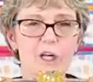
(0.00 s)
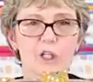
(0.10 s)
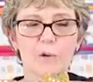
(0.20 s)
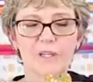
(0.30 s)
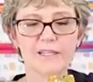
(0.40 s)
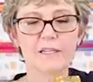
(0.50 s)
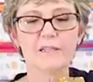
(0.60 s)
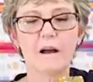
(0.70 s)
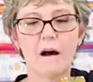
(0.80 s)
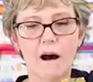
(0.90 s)
So this
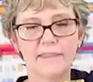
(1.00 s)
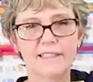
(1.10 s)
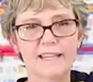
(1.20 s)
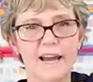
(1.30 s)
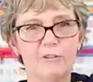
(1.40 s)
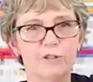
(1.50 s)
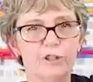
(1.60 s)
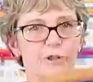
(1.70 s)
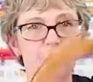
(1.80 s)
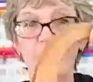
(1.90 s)
is On the Town
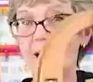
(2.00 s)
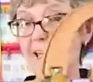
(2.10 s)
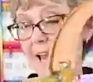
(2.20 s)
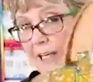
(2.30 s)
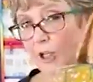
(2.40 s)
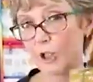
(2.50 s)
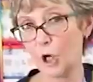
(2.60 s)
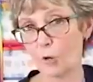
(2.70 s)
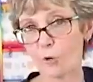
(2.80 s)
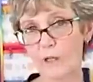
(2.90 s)
two. Again,
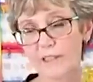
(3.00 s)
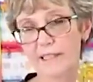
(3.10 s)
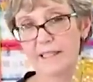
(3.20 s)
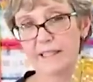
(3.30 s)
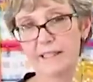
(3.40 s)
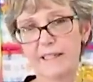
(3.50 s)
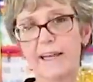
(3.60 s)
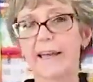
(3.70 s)
no quilting.